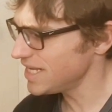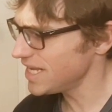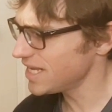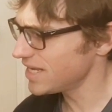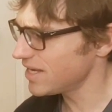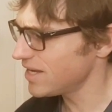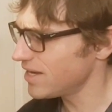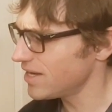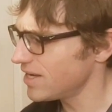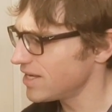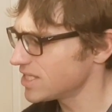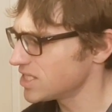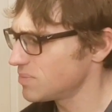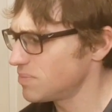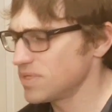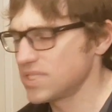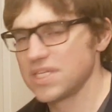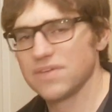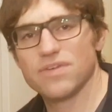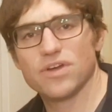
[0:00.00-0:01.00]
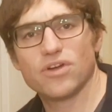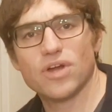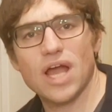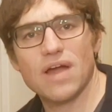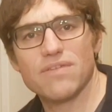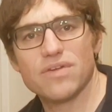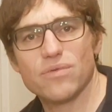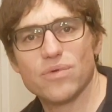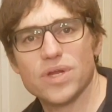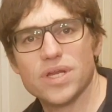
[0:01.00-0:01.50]
take a specific
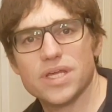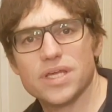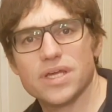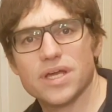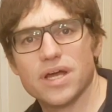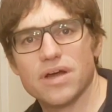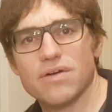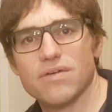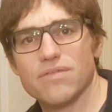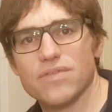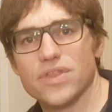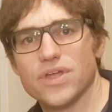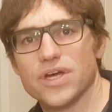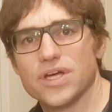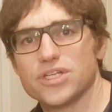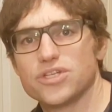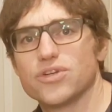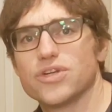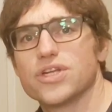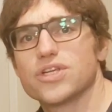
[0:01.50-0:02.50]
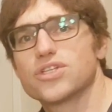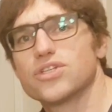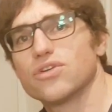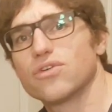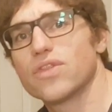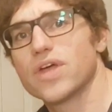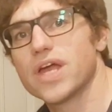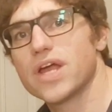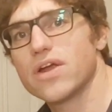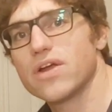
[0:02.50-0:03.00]
gravity reading of the
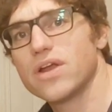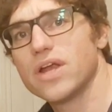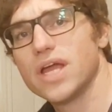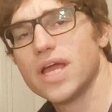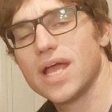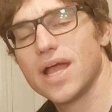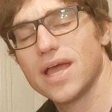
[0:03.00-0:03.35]
traditional there.